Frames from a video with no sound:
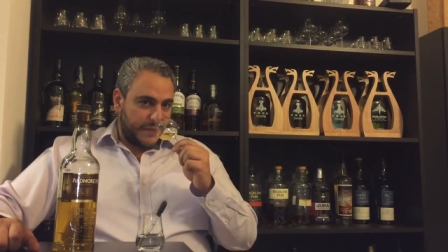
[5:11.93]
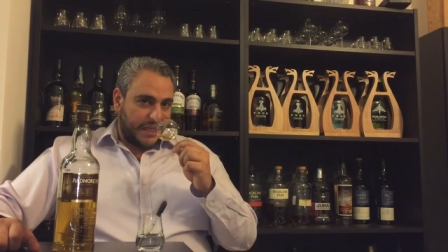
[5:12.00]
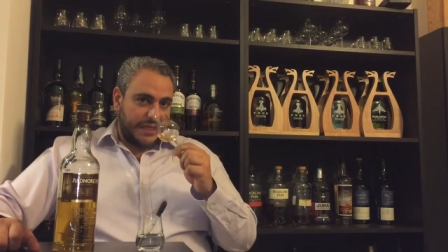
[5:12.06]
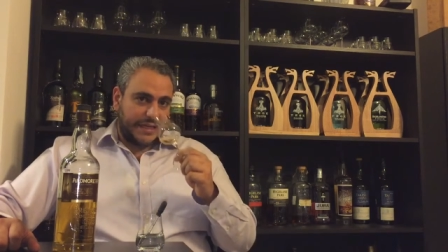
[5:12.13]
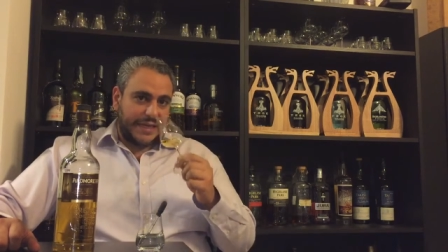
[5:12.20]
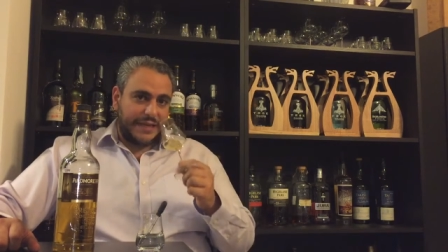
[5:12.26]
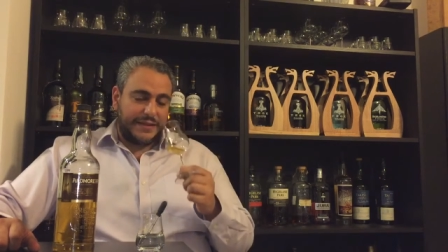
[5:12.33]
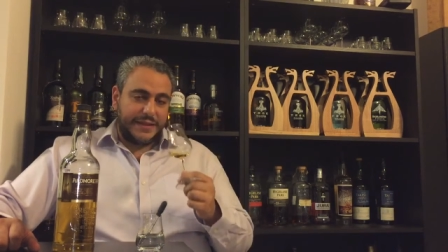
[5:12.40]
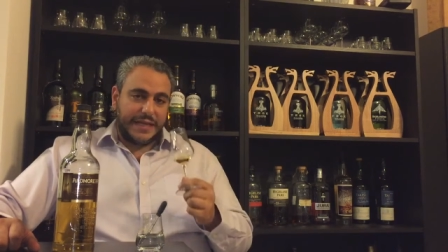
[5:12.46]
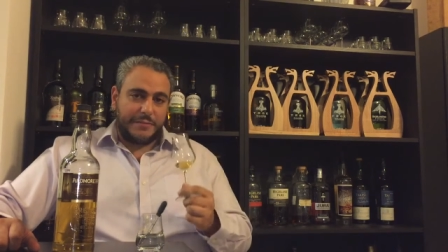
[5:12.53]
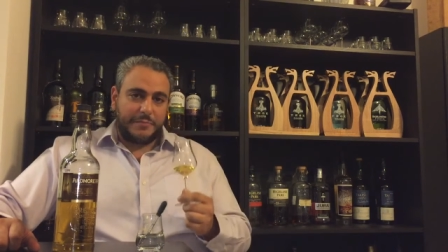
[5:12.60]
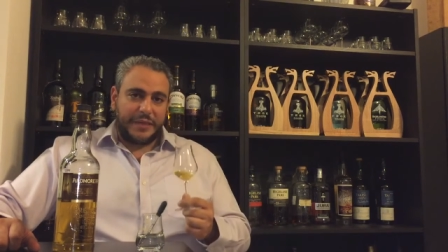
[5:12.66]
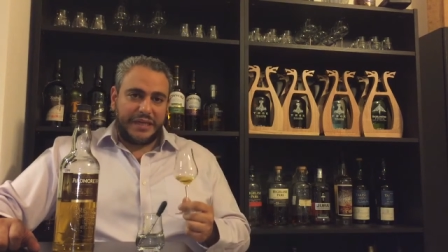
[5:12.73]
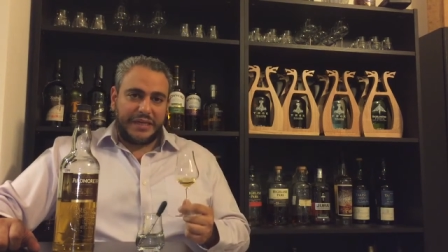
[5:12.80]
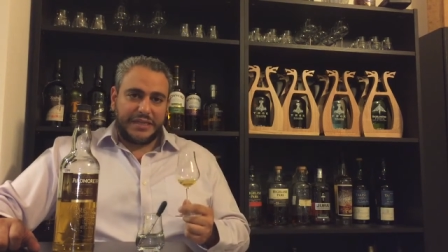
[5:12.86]
And again,
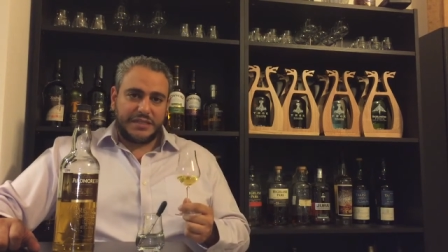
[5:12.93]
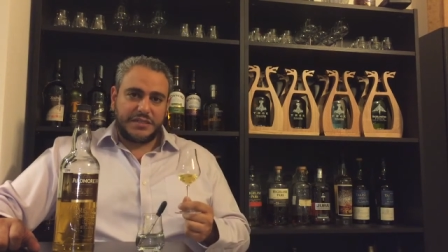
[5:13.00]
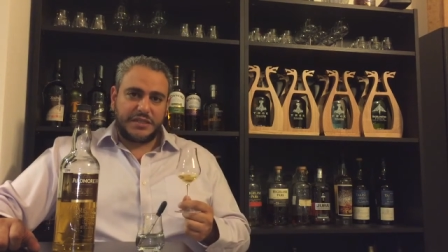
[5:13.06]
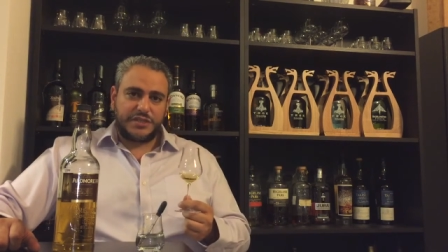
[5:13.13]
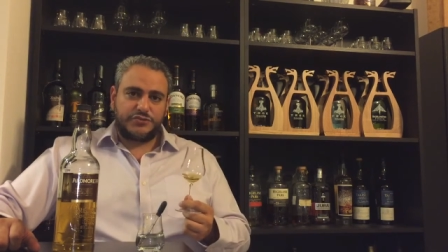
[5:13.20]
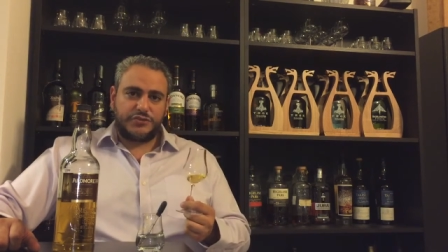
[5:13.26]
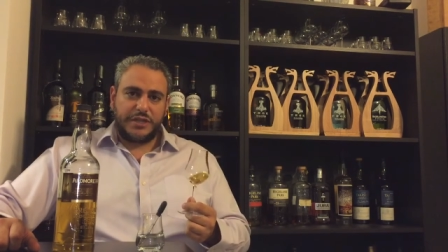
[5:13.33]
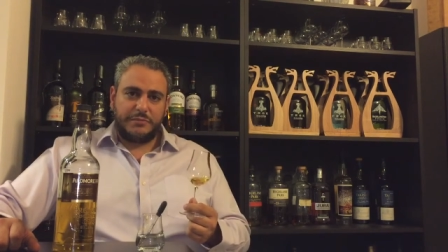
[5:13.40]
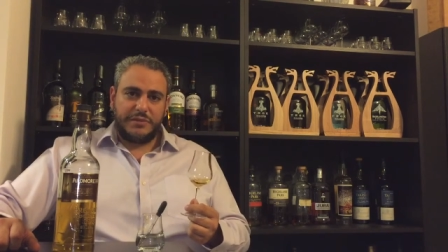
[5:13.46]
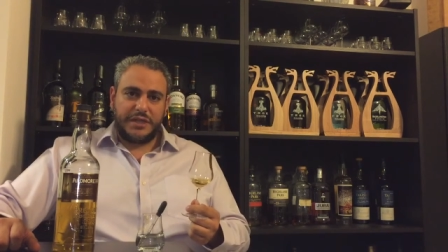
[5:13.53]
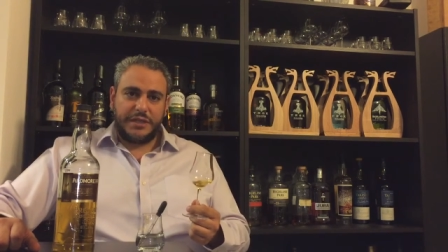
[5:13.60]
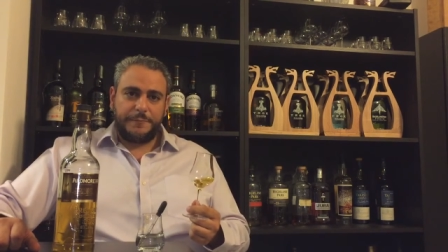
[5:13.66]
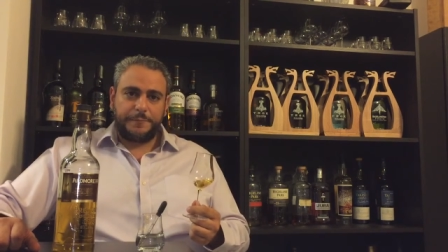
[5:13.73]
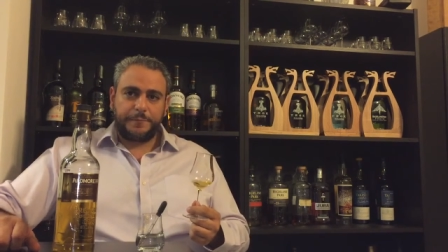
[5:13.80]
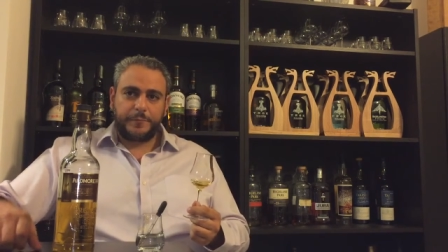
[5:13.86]
their peat is
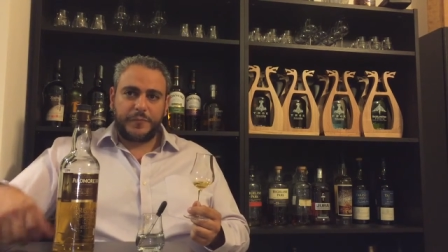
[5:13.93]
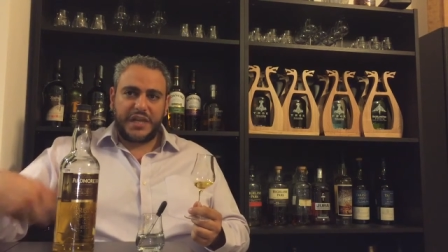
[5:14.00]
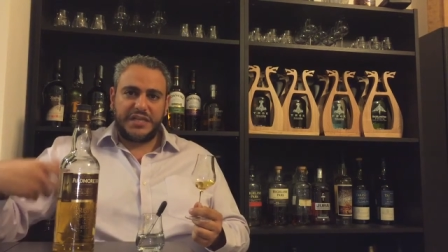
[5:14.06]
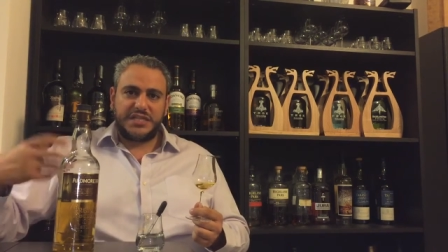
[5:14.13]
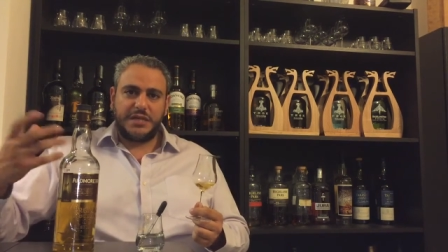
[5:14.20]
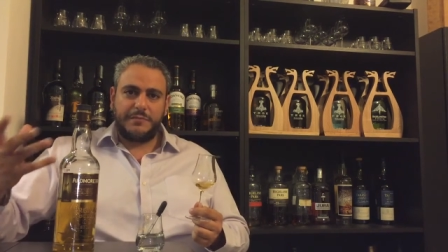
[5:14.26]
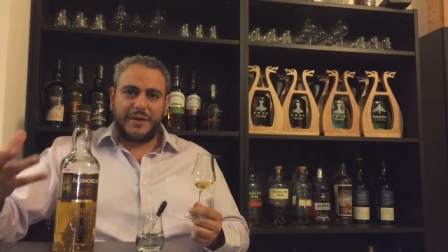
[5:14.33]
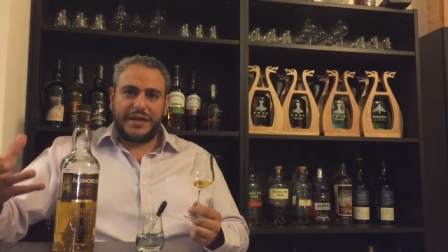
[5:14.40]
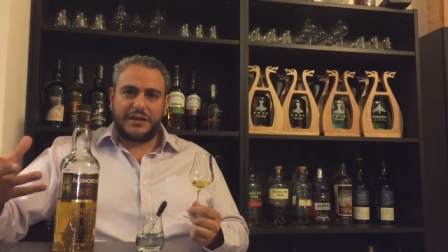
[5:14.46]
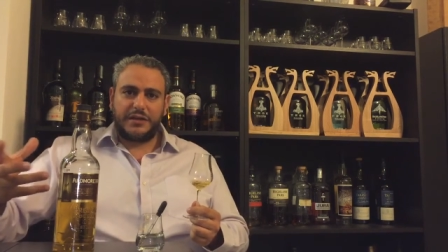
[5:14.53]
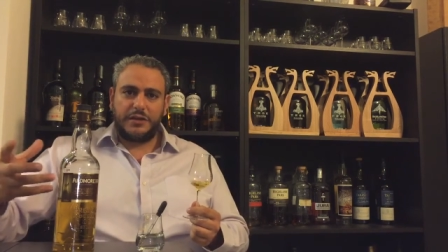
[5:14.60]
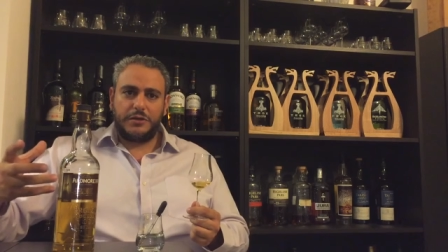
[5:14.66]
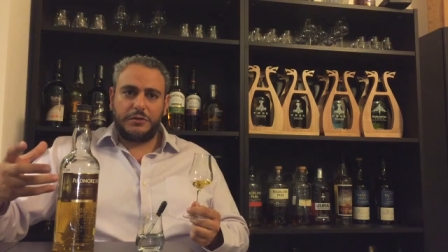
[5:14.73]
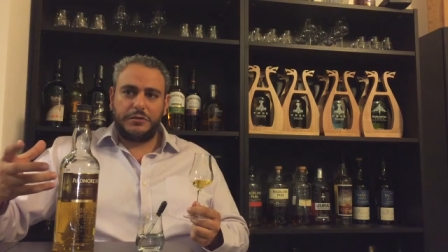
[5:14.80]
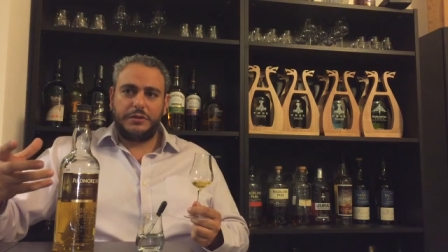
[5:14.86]
extremely
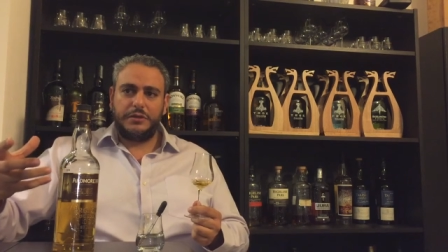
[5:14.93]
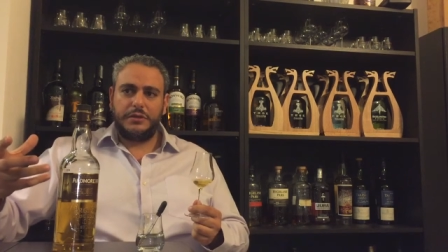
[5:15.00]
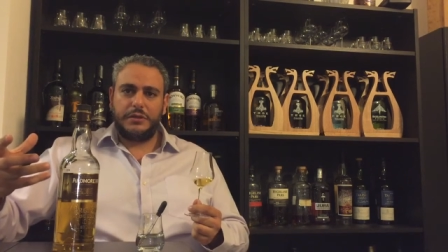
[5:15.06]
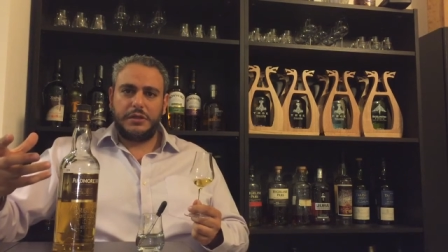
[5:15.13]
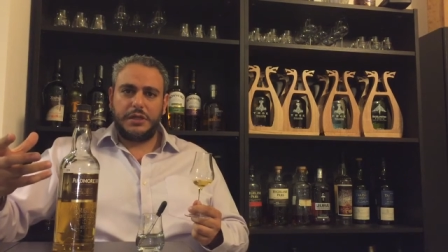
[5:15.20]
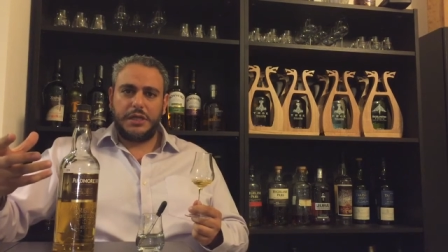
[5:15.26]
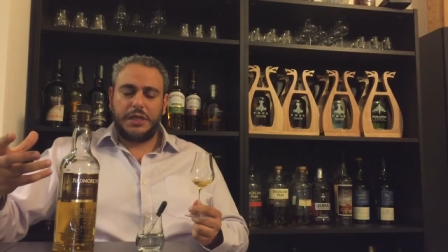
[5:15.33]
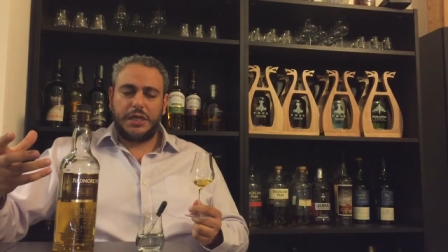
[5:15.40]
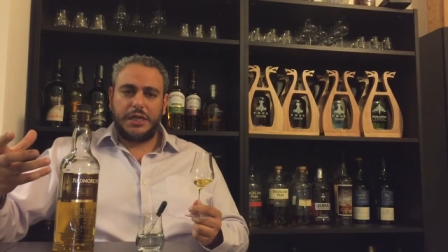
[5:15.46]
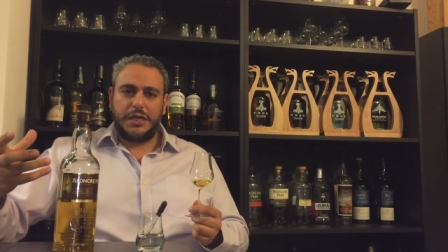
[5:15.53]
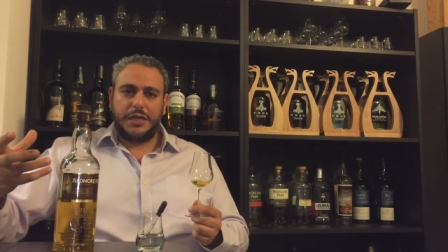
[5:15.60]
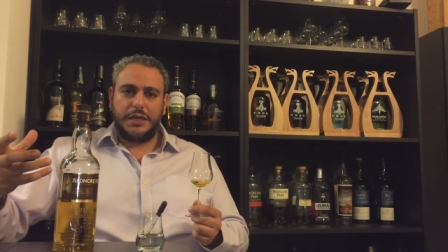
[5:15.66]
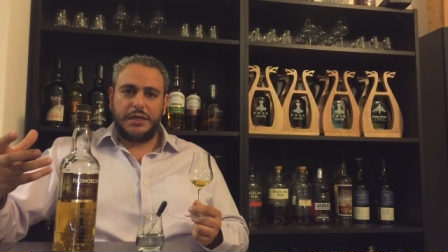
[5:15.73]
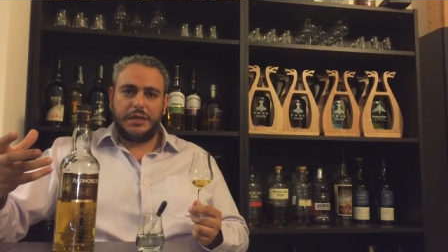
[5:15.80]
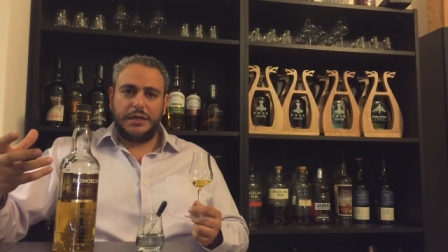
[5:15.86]

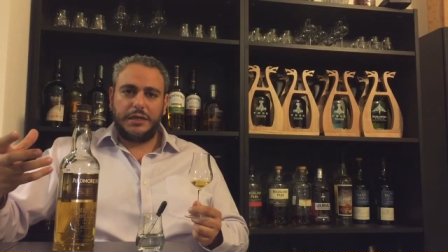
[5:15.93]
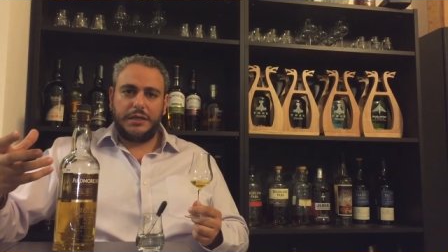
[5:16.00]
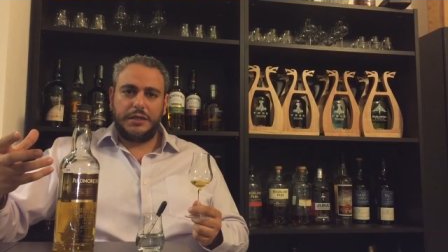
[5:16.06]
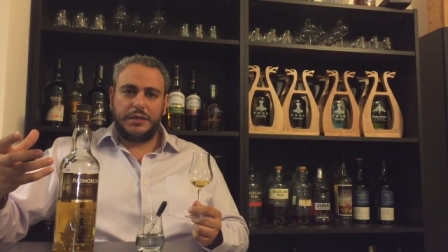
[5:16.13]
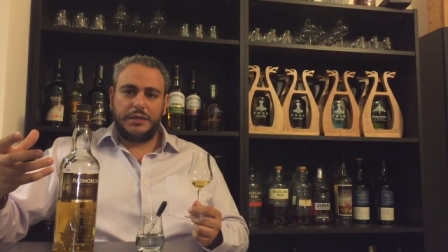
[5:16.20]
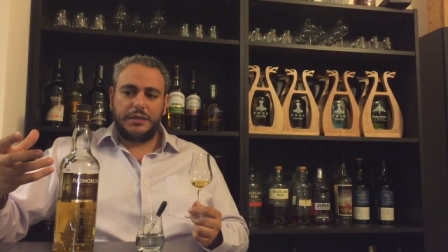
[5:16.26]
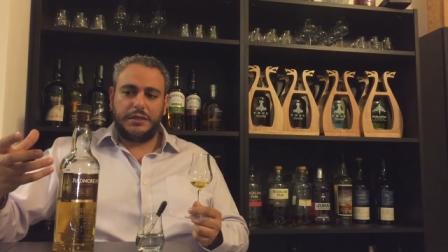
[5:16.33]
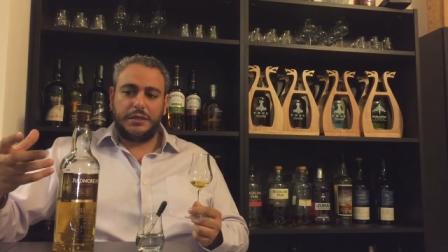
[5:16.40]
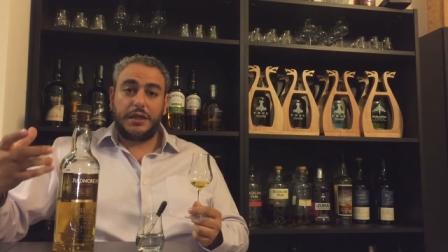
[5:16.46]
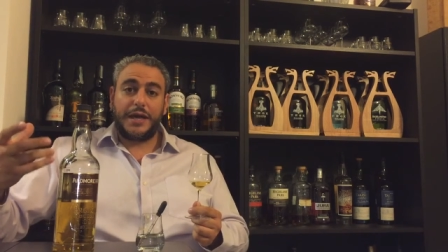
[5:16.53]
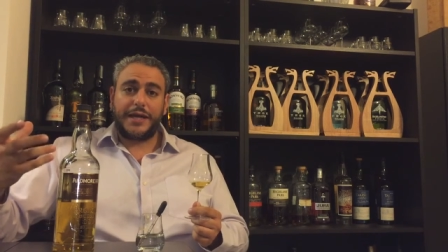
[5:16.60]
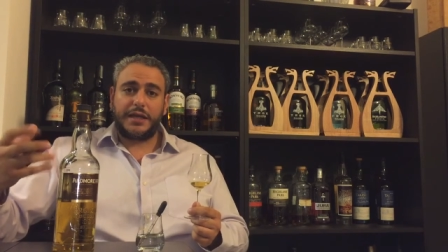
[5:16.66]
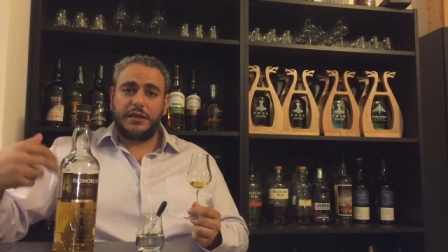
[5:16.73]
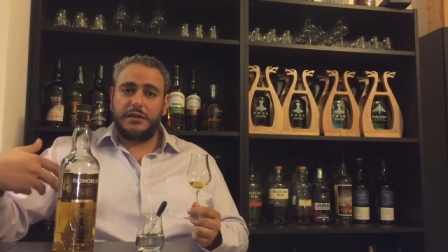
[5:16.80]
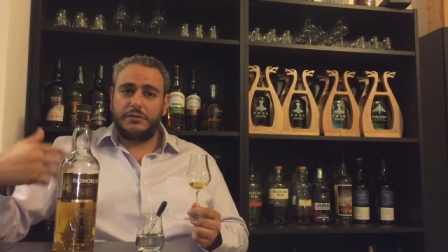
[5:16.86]

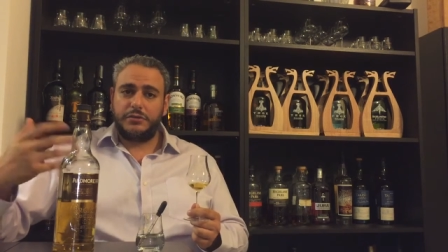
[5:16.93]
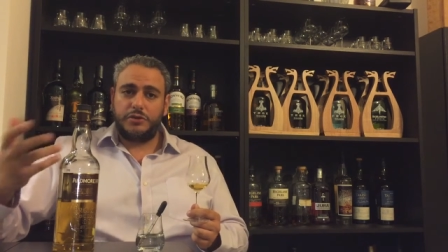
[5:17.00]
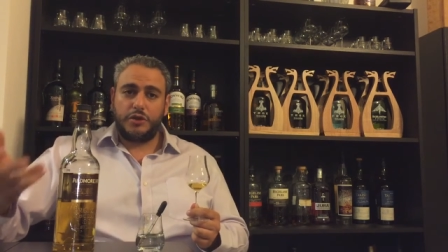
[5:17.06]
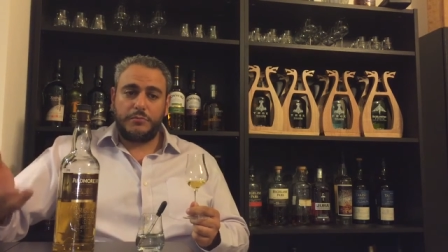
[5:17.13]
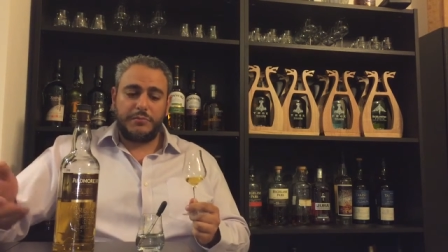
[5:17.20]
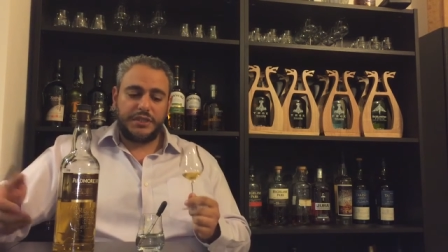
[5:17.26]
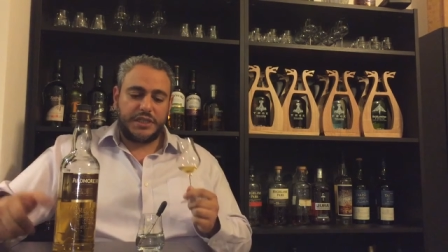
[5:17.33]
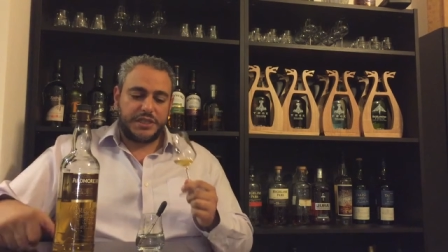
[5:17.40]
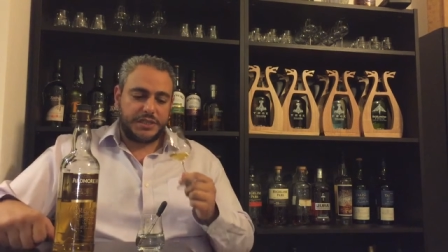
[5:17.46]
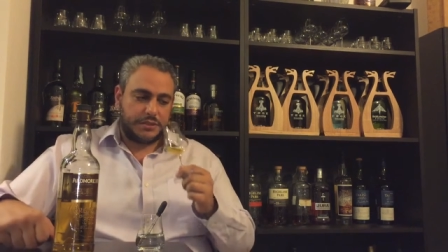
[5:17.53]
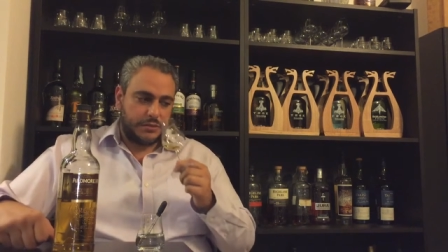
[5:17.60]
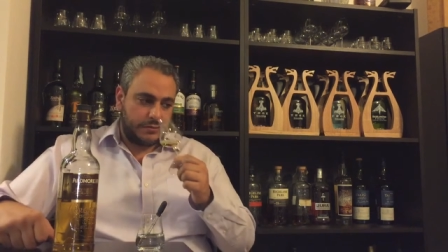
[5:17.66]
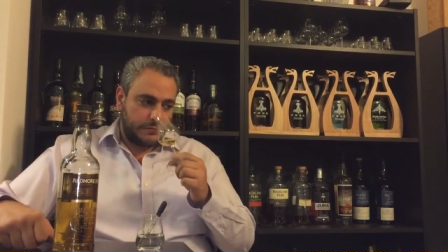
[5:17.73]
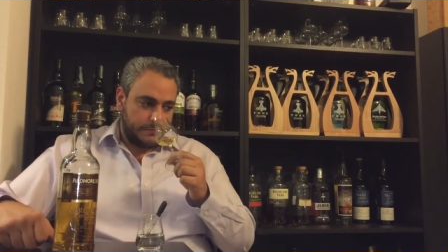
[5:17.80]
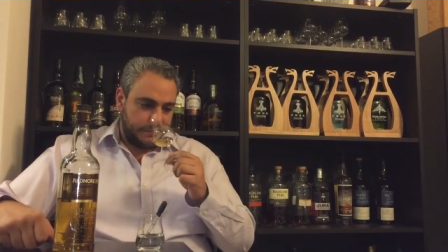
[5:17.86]
tobacco-like, not
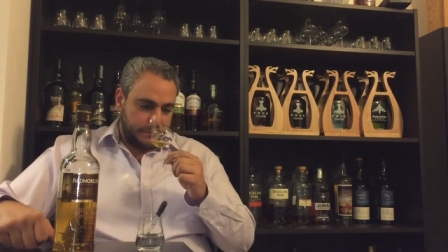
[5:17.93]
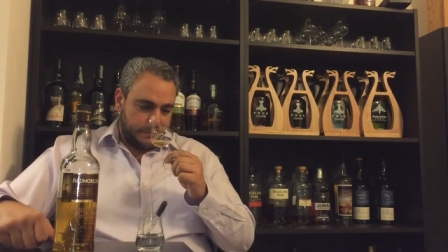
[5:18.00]
medicinal.